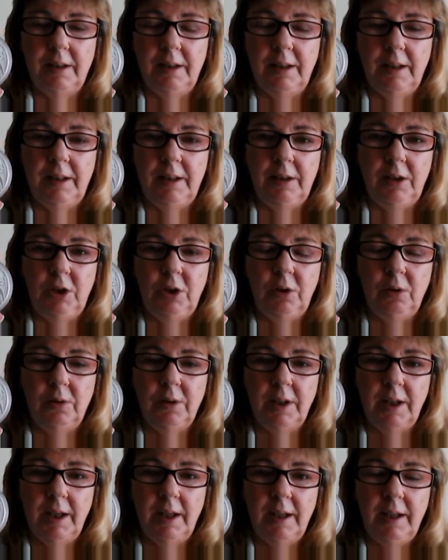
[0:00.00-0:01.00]

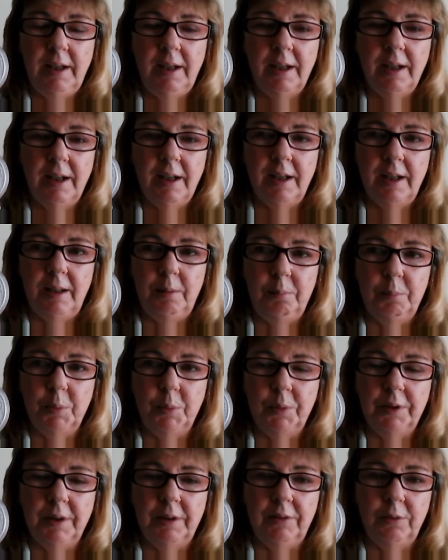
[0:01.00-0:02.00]
UK, I
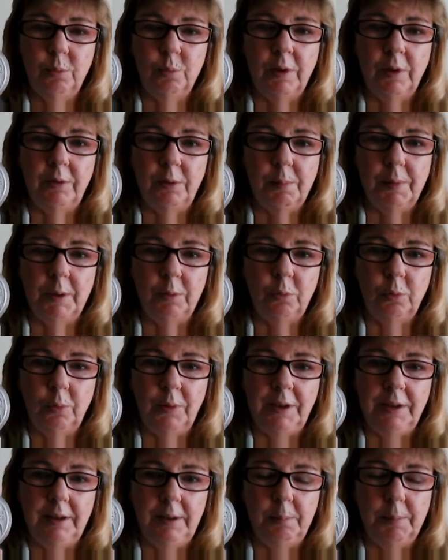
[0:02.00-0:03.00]
bought this around about
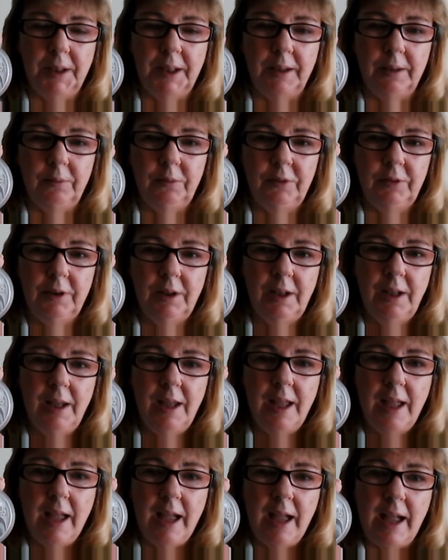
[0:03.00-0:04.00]
£20,
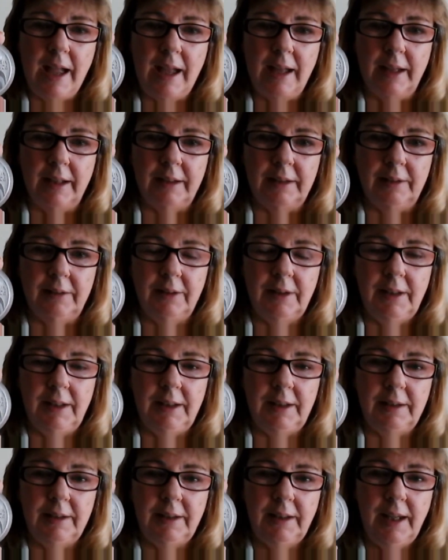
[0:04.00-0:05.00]
and
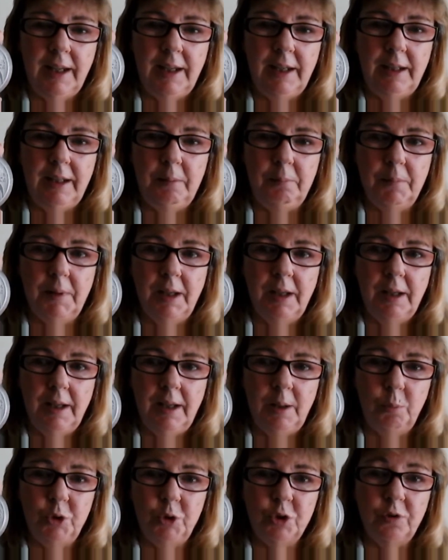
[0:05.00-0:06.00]

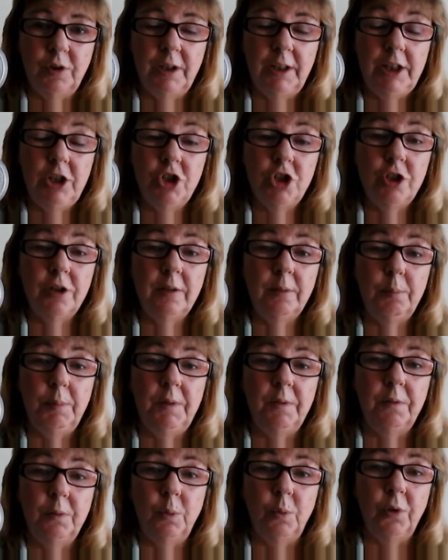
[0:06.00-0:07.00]
it was released just
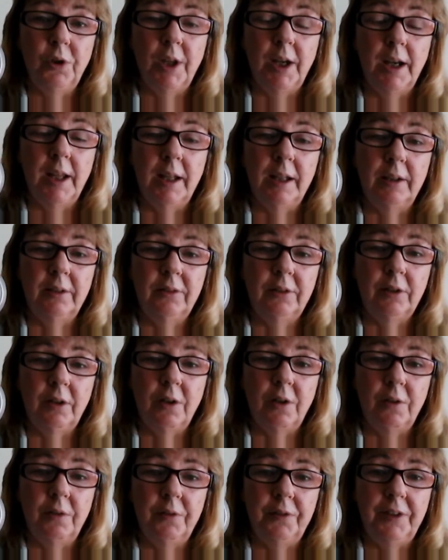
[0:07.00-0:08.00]
before the last
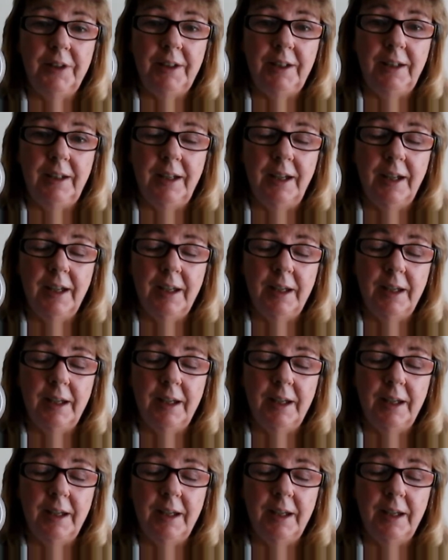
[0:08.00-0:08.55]
of the